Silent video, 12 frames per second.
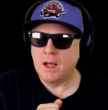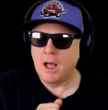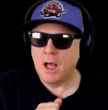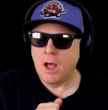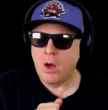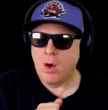
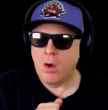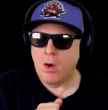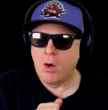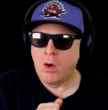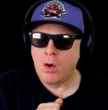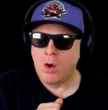
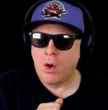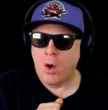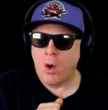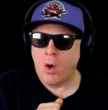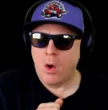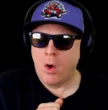
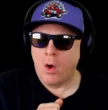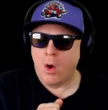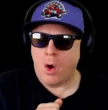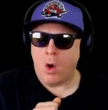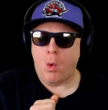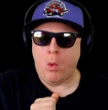
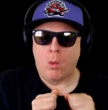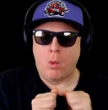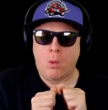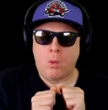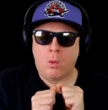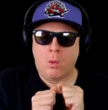
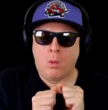Nobody speaks.